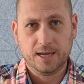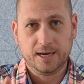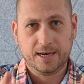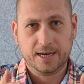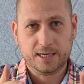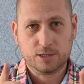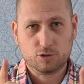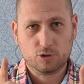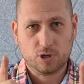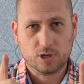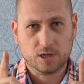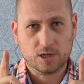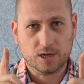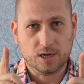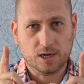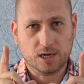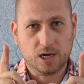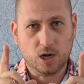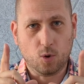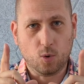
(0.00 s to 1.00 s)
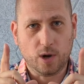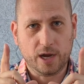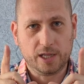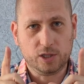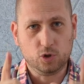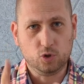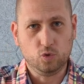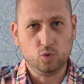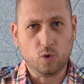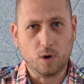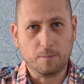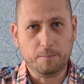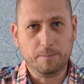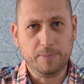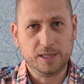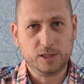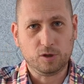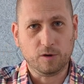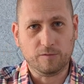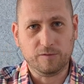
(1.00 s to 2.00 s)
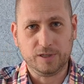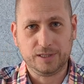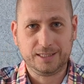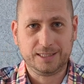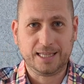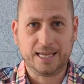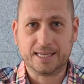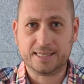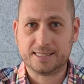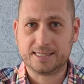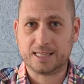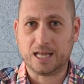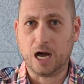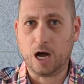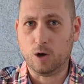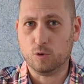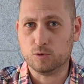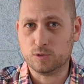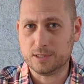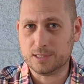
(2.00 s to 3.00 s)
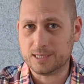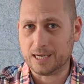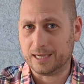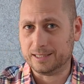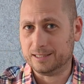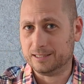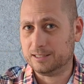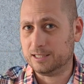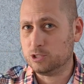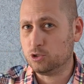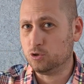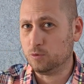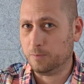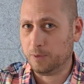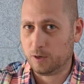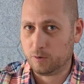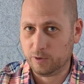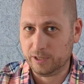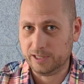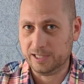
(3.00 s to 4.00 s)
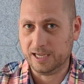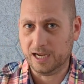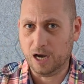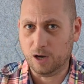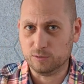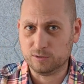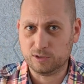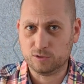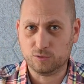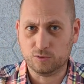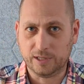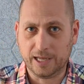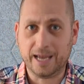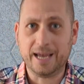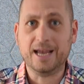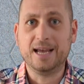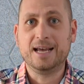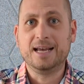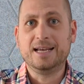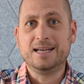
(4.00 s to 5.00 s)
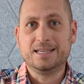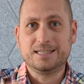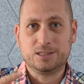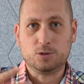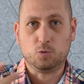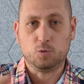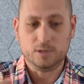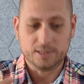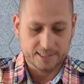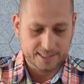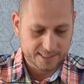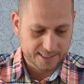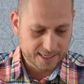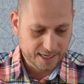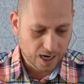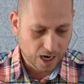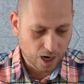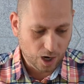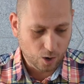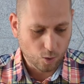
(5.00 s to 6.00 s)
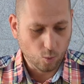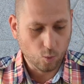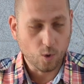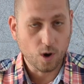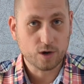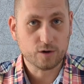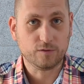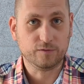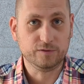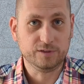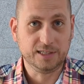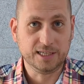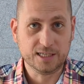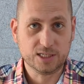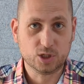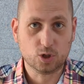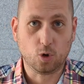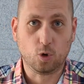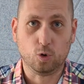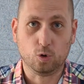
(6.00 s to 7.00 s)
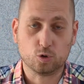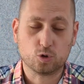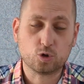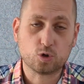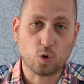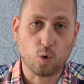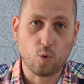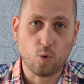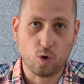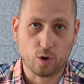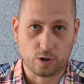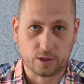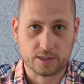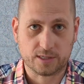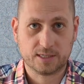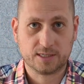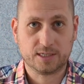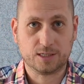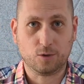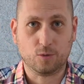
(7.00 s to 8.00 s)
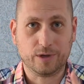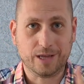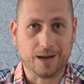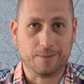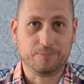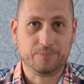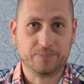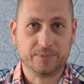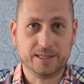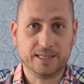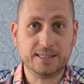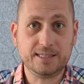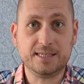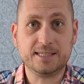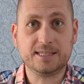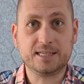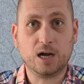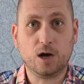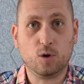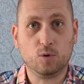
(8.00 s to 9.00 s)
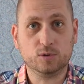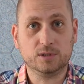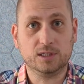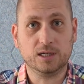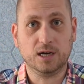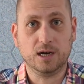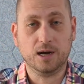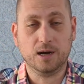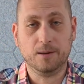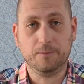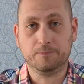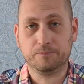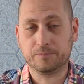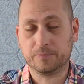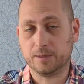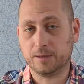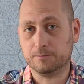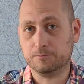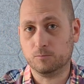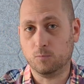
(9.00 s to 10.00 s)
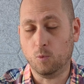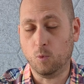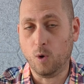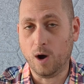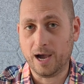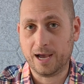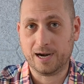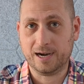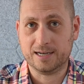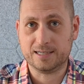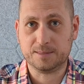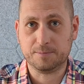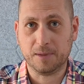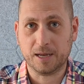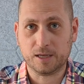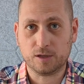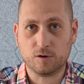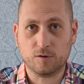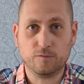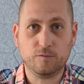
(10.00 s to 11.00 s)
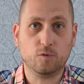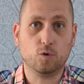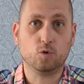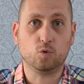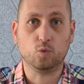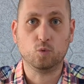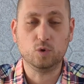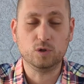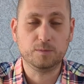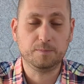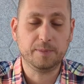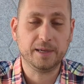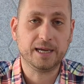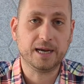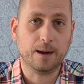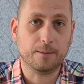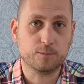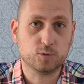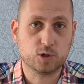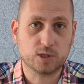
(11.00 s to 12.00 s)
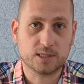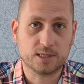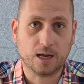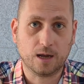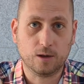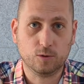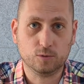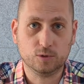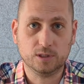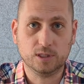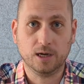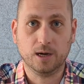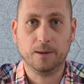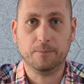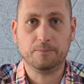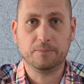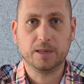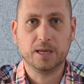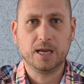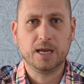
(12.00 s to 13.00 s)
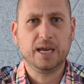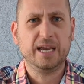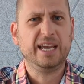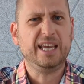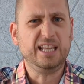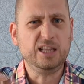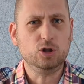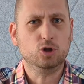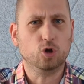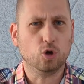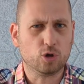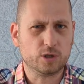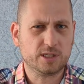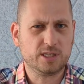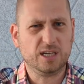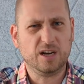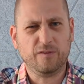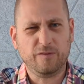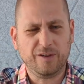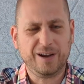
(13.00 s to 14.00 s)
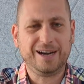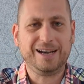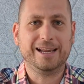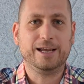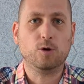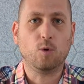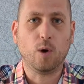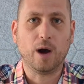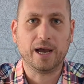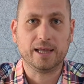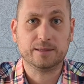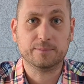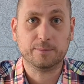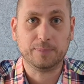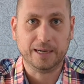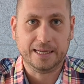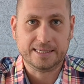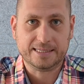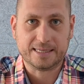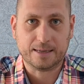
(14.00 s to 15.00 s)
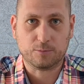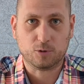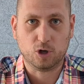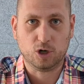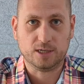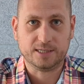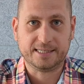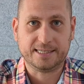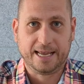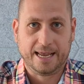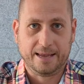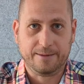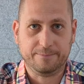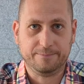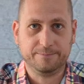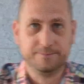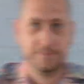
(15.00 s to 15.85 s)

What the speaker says: Next, we're gonna go and do a bit of a test outside. It is super windy out today, so we'll see how one of these also works. So yeah, this is how the wireless microphone would pick up sound indoors in a fairly quiet place, I'm gonna say.